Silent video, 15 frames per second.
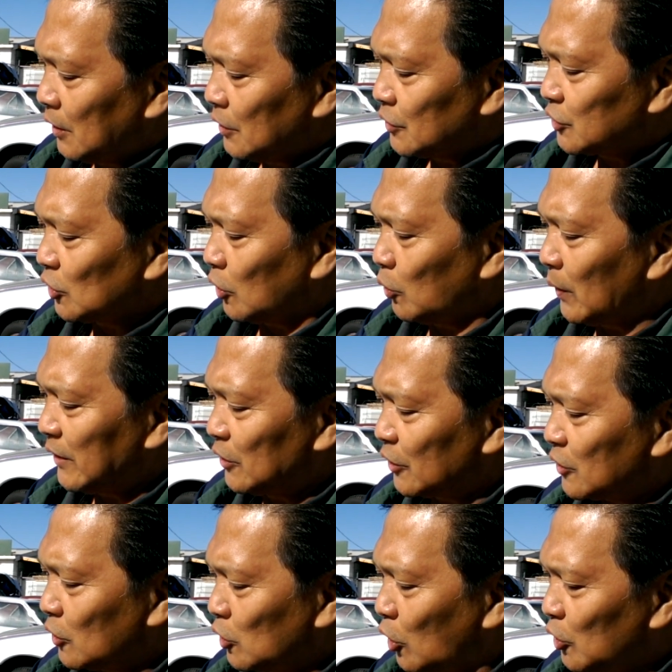So when
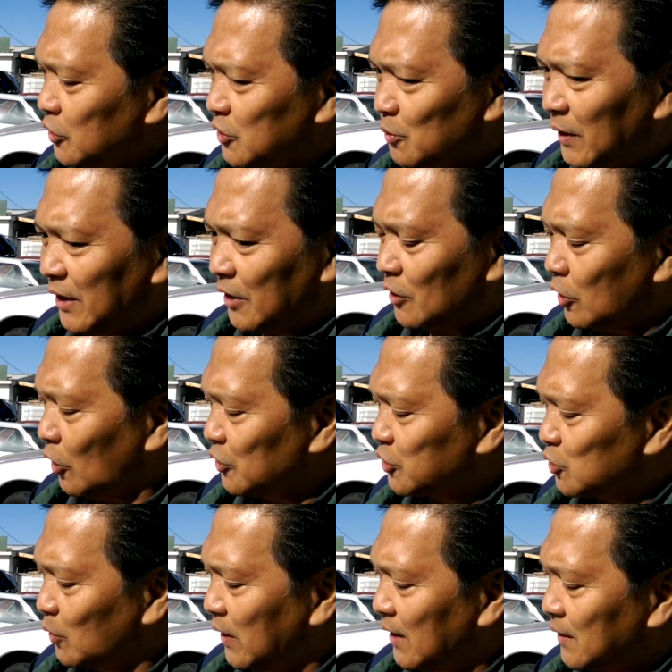you're really close
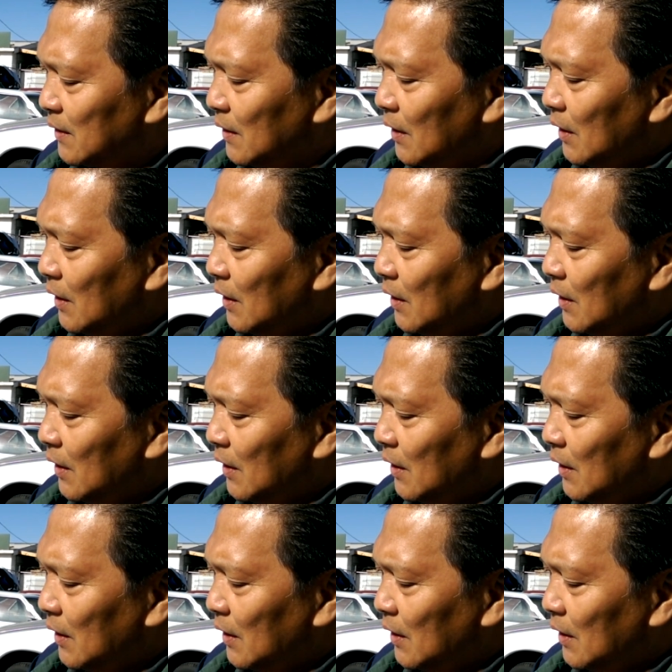to it,